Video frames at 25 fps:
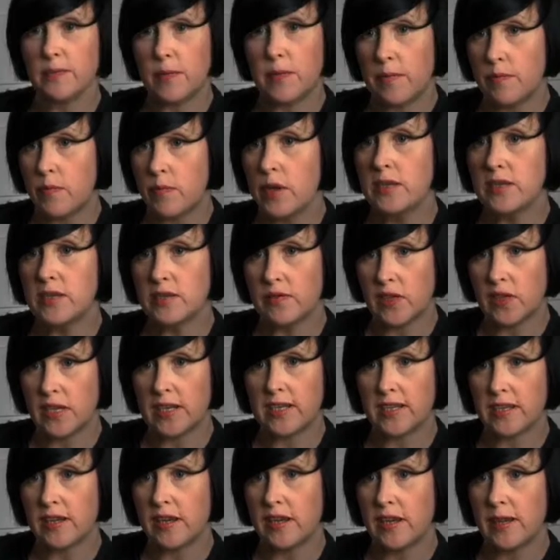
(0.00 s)
spend most of their
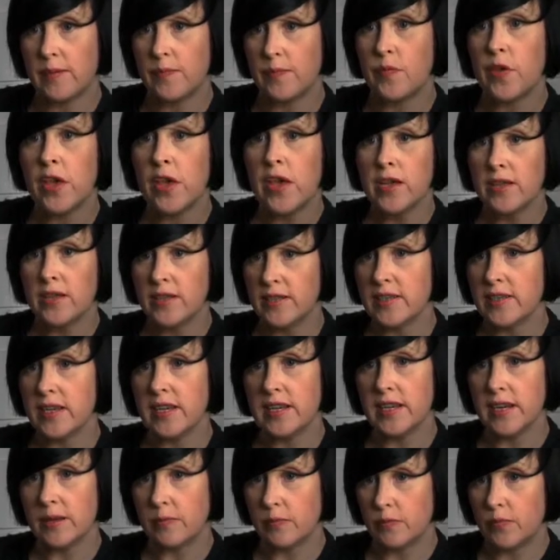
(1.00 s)
time
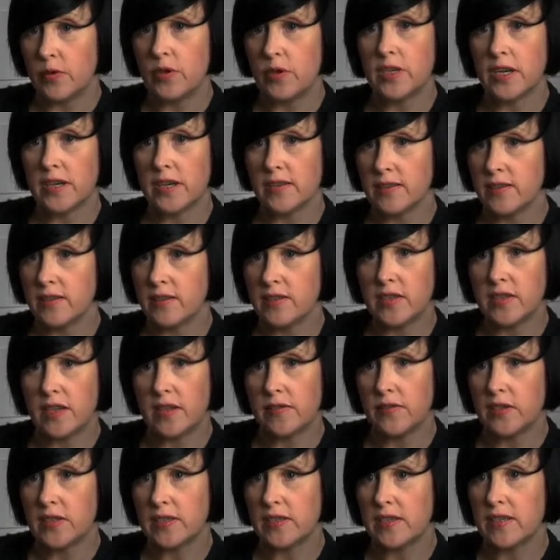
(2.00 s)
designing products and
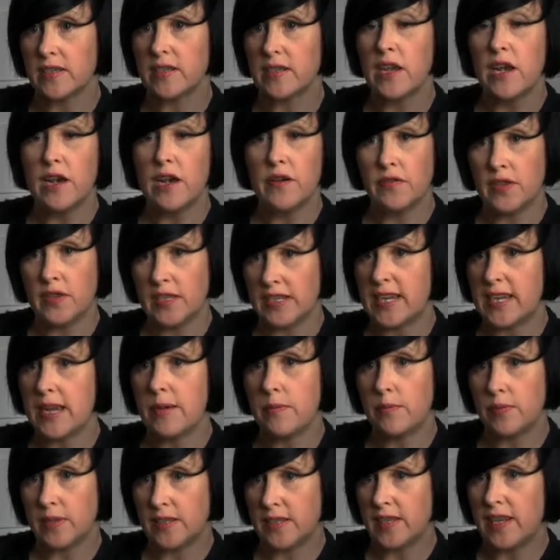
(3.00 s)
services for the
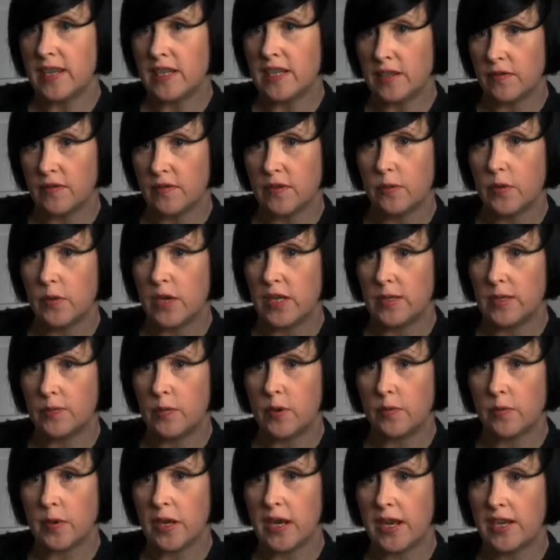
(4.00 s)
10% of the world's
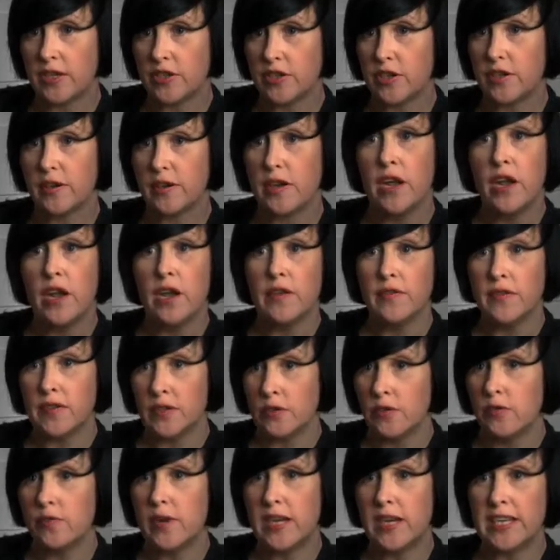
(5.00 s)
population that
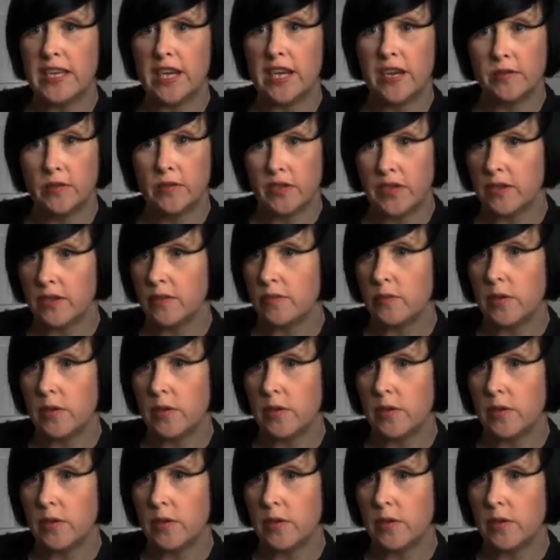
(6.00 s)
already own too